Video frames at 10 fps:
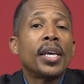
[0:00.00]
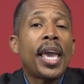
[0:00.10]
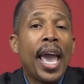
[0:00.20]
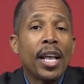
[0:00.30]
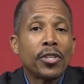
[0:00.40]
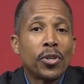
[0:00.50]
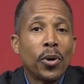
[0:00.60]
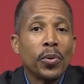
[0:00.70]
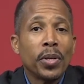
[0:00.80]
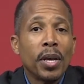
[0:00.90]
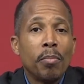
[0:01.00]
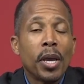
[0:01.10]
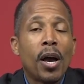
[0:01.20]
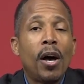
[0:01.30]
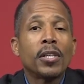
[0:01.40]
canceled
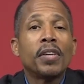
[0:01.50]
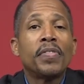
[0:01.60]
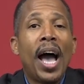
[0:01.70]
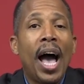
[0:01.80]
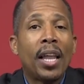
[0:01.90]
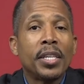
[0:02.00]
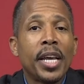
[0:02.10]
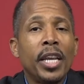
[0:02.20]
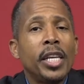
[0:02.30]
because of the holiday.